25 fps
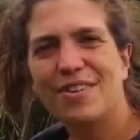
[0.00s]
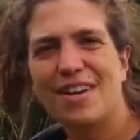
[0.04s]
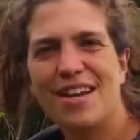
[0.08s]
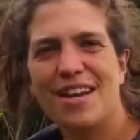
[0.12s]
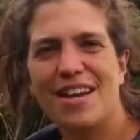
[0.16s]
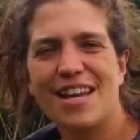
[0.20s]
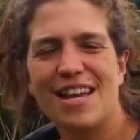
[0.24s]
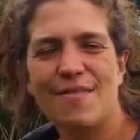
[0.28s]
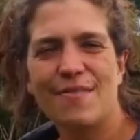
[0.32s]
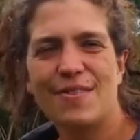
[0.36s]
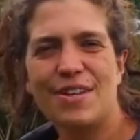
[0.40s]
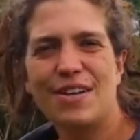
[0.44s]

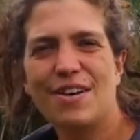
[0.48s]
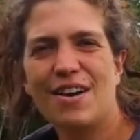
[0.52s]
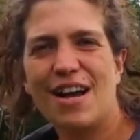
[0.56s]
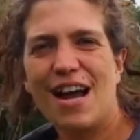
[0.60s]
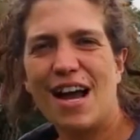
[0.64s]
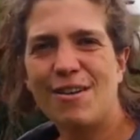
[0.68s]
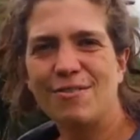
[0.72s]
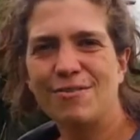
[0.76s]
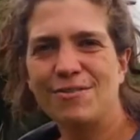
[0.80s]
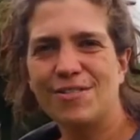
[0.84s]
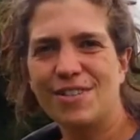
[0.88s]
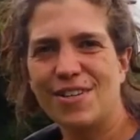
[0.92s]
here we are
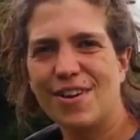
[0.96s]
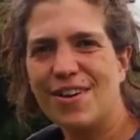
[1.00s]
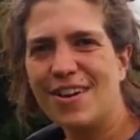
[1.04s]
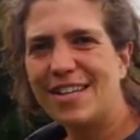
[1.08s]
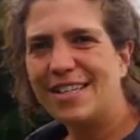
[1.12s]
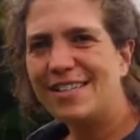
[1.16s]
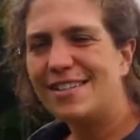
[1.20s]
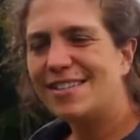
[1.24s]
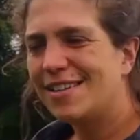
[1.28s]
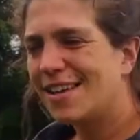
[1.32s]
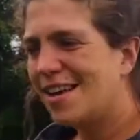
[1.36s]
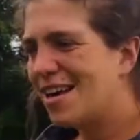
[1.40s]

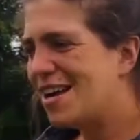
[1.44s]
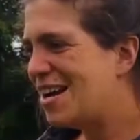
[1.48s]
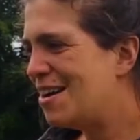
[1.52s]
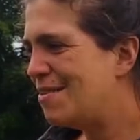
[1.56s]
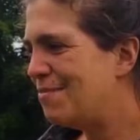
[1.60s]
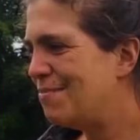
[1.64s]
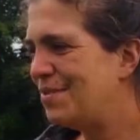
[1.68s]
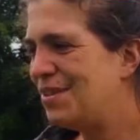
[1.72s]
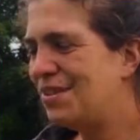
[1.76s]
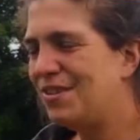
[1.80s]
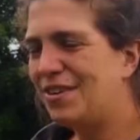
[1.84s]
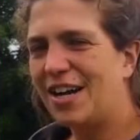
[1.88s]
outside.
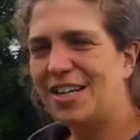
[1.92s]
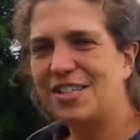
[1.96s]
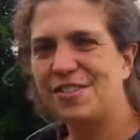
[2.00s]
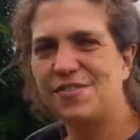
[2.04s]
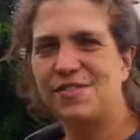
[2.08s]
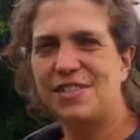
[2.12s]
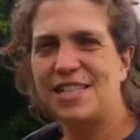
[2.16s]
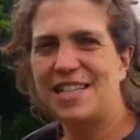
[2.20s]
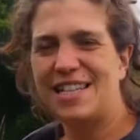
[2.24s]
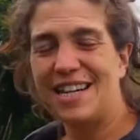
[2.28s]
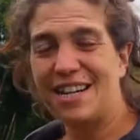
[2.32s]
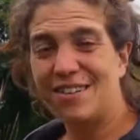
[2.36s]
You guys
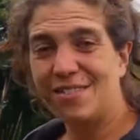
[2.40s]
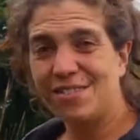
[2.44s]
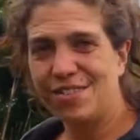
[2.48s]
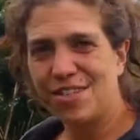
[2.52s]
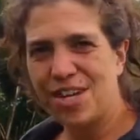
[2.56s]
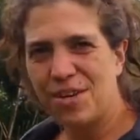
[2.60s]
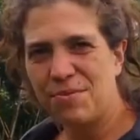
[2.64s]
have seen outside